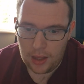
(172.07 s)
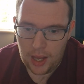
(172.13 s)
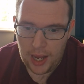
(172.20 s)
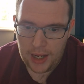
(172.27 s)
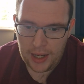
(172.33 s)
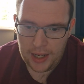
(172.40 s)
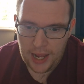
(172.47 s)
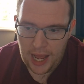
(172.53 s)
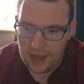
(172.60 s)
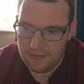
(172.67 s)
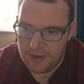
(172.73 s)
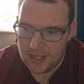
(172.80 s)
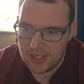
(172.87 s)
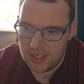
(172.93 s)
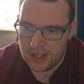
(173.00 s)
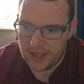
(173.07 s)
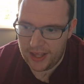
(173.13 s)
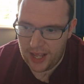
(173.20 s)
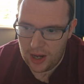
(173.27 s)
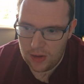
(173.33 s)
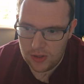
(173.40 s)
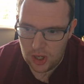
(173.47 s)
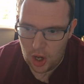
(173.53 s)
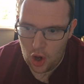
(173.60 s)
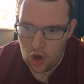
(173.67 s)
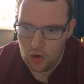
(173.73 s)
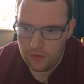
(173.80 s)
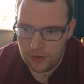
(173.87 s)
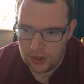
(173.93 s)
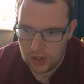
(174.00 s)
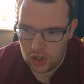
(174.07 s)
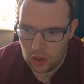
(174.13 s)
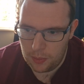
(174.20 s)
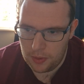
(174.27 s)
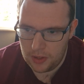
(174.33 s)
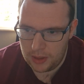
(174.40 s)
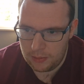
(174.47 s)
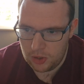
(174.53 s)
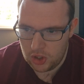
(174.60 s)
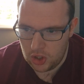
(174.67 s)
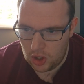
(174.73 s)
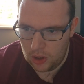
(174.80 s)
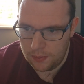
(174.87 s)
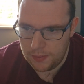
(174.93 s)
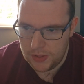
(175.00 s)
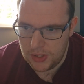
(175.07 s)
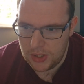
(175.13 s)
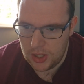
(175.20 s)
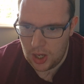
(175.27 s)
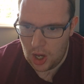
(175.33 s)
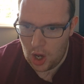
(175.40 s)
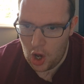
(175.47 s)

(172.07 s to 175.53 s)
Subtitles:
and then have it so that it goes over the top of them shops,